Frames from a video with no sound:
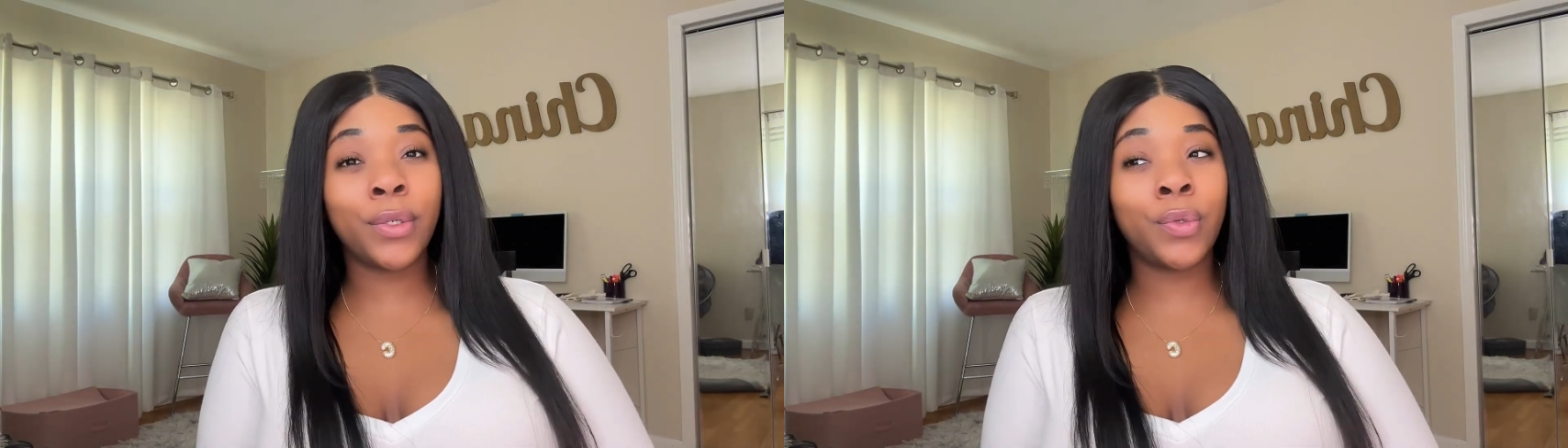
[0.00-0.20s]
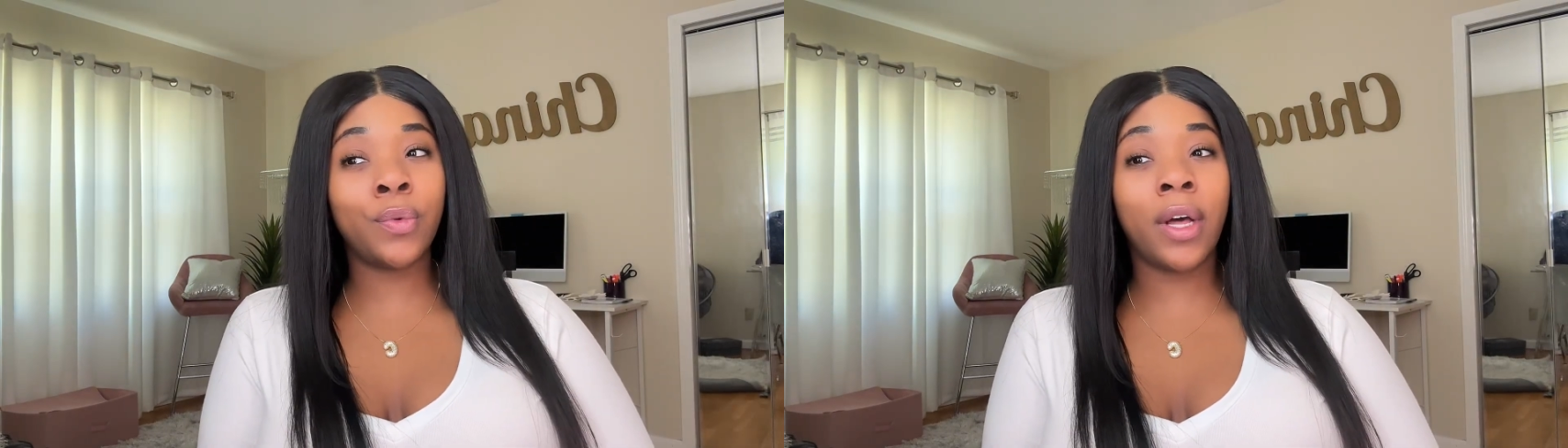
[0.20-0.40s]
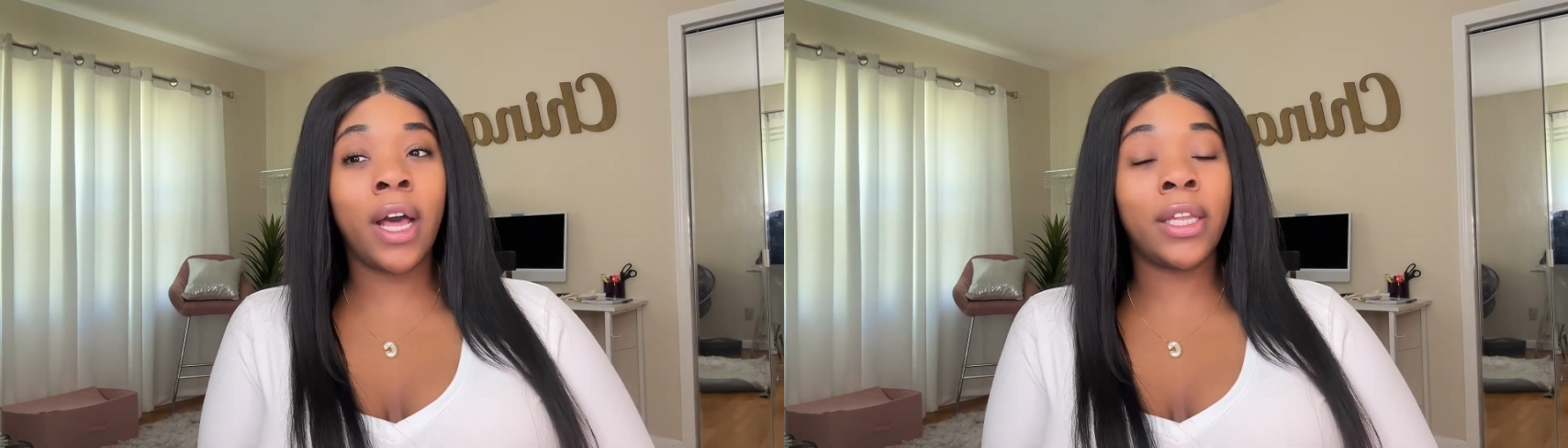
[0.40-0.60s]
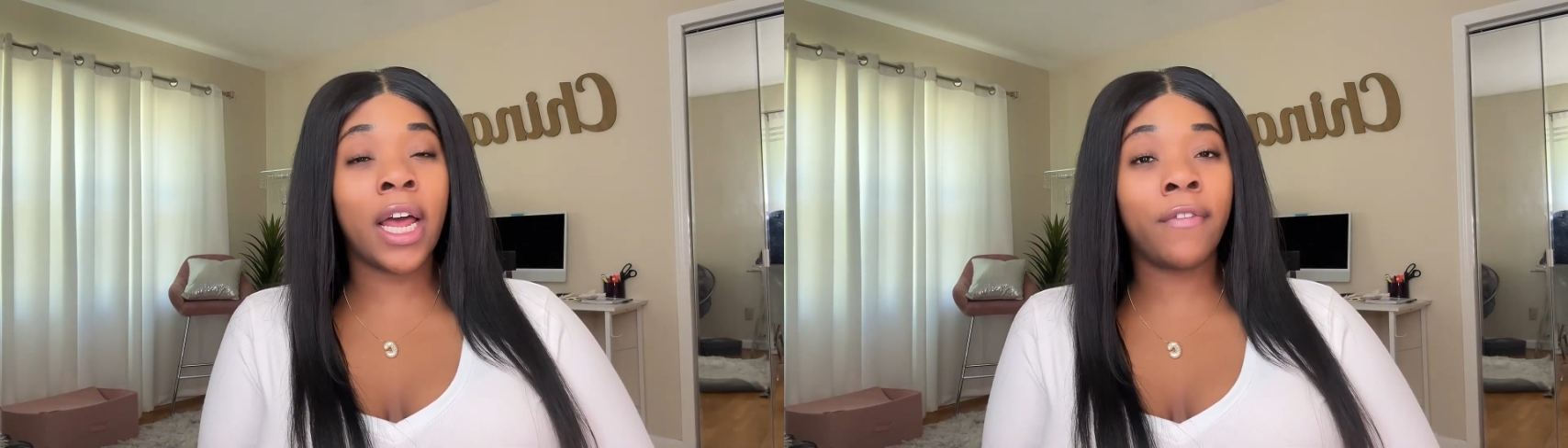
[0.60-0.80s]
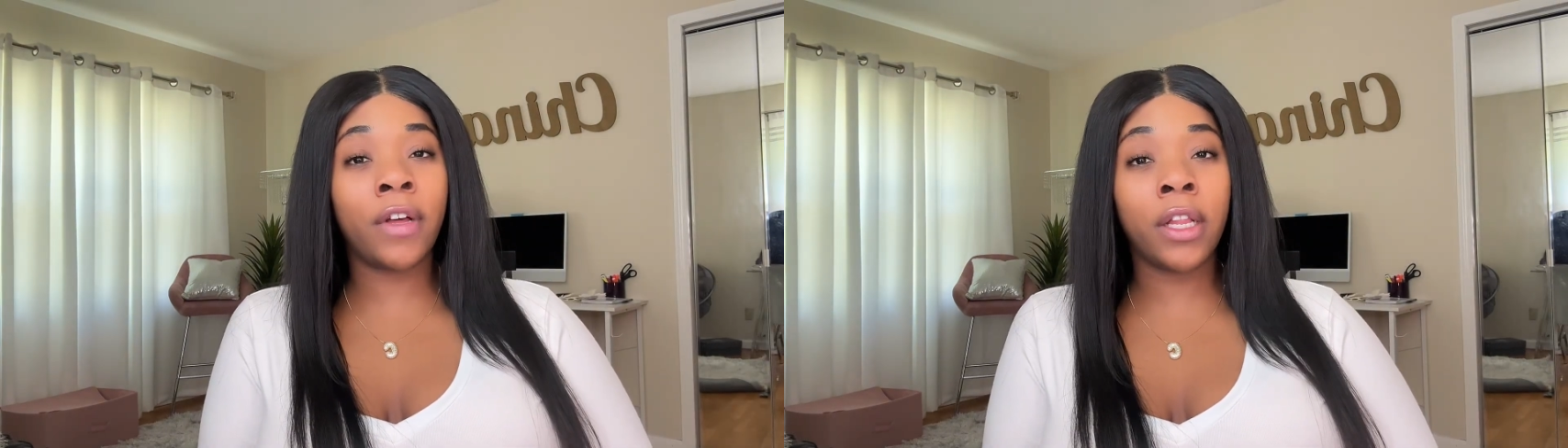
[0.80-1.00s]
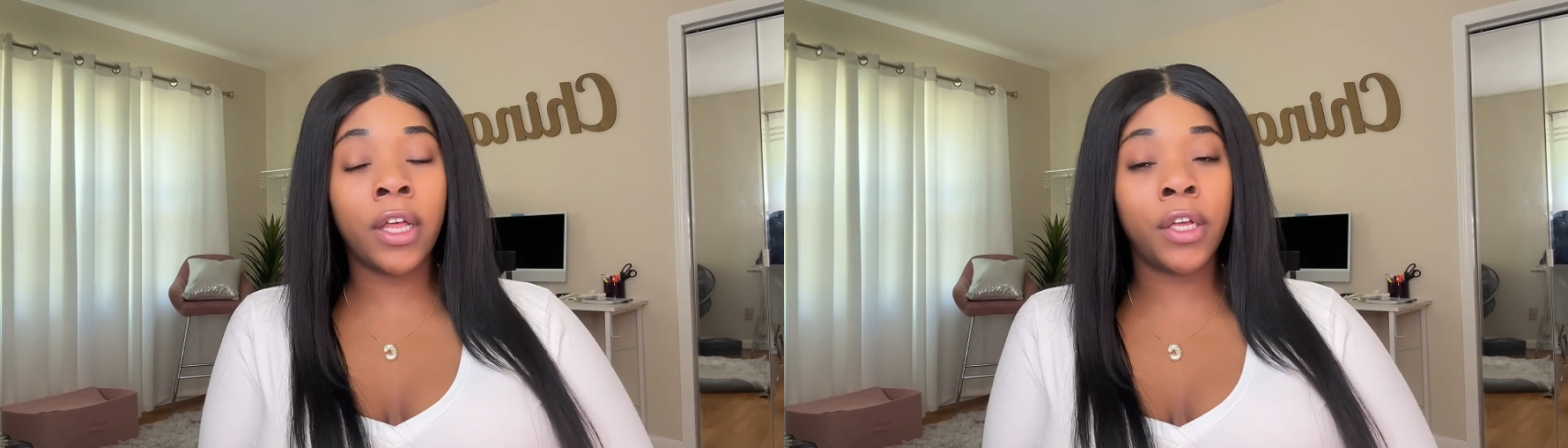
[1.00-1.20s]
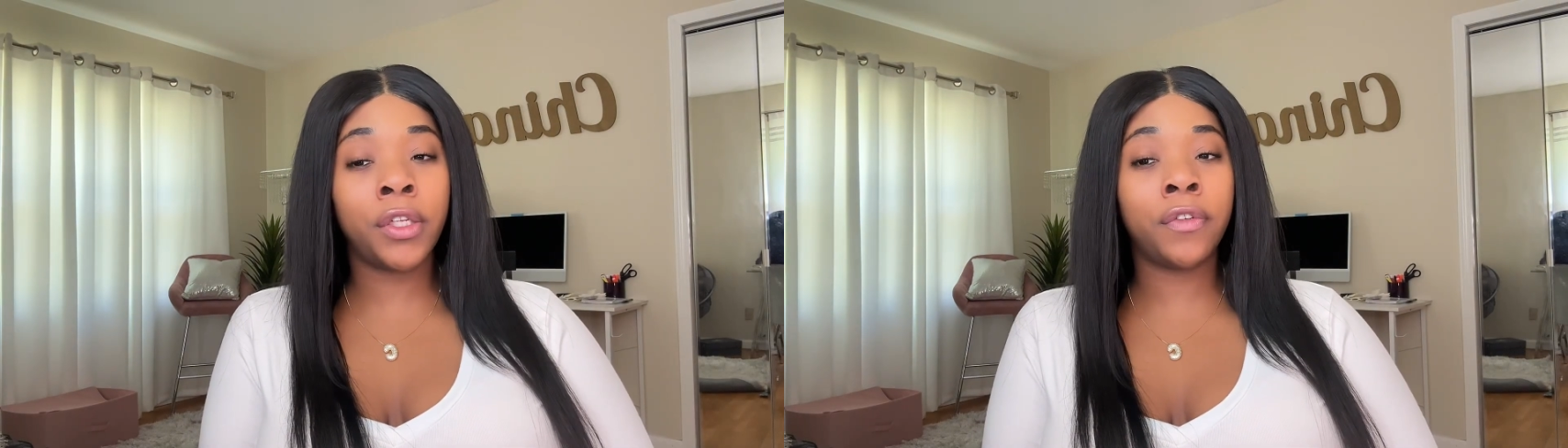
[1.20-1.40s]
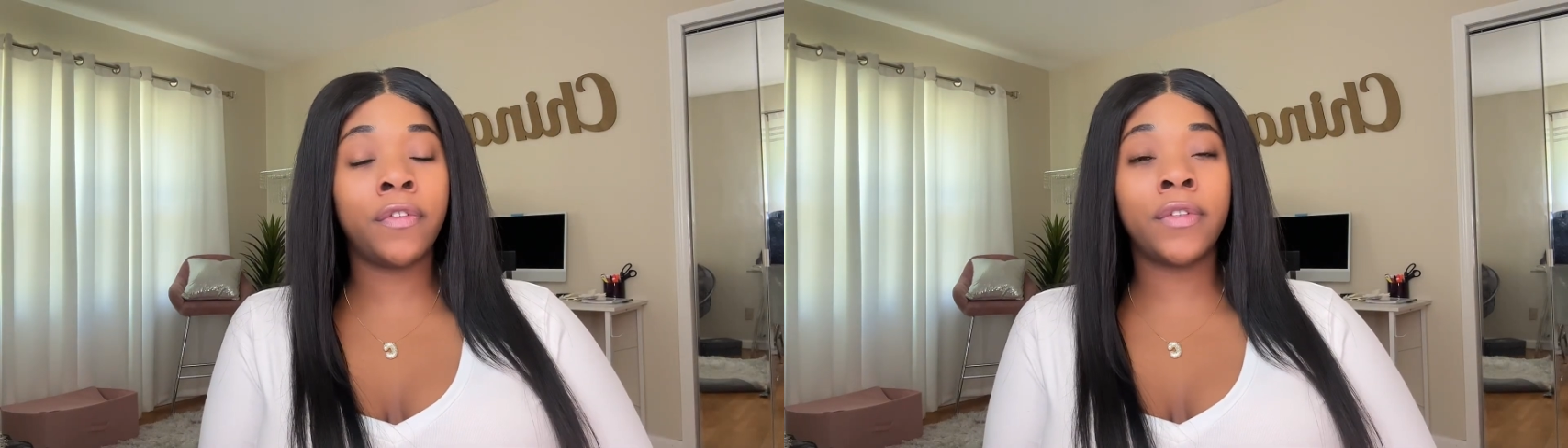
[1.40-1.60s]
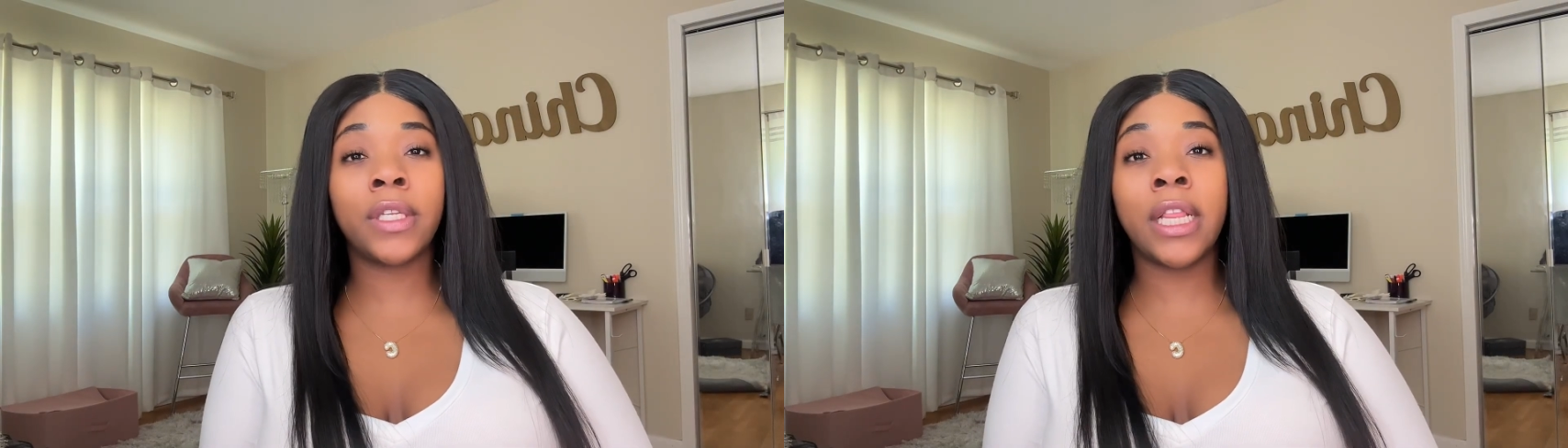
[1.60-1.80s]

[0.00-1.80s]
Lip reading: to a lot of clothes